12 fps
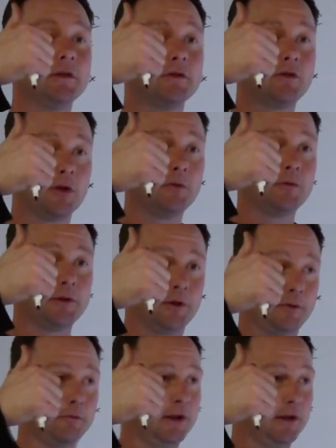2, and
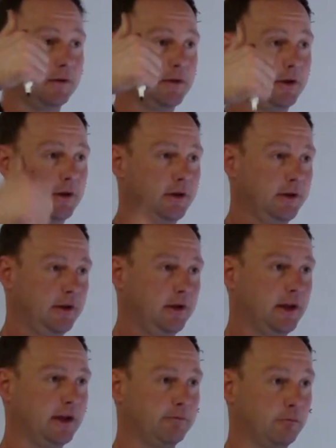3.
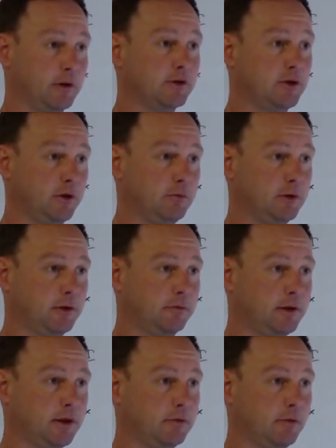I have 1, 2, and
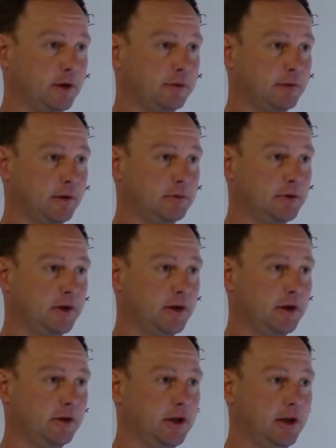3 quantum numbers
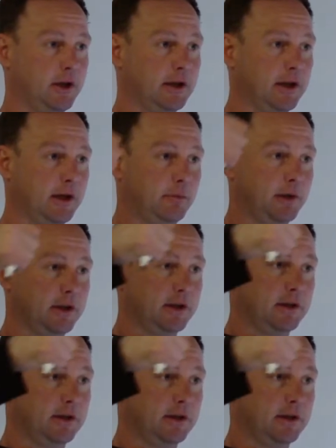here. Can I bring in